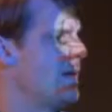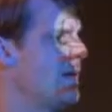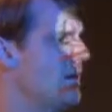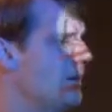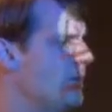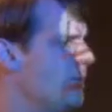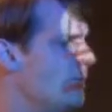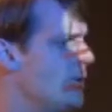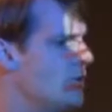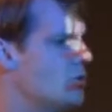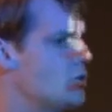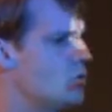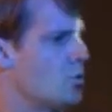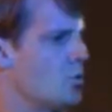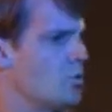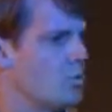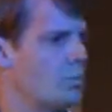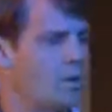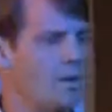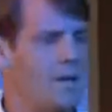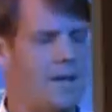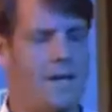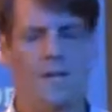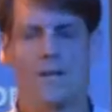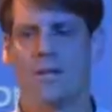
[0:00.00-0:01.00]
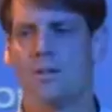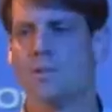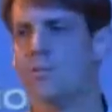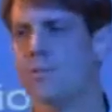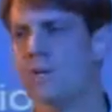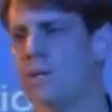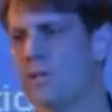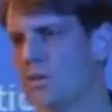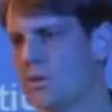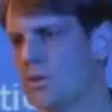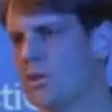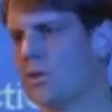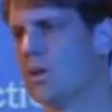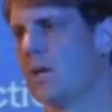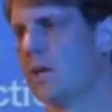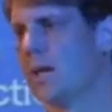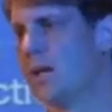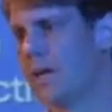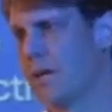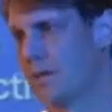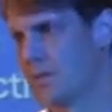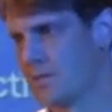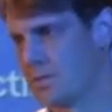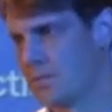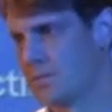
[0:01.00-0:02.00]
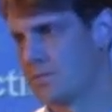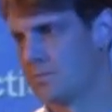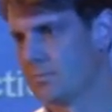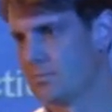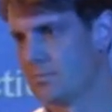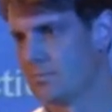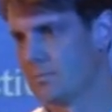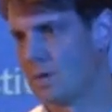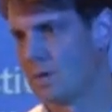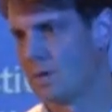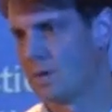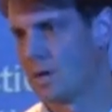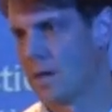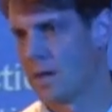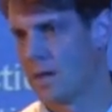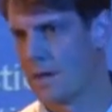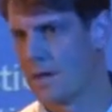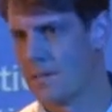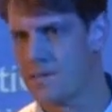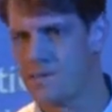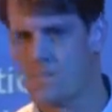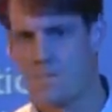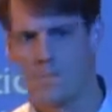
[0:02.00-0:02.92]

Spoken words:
individual plan to meet your needs. Okay?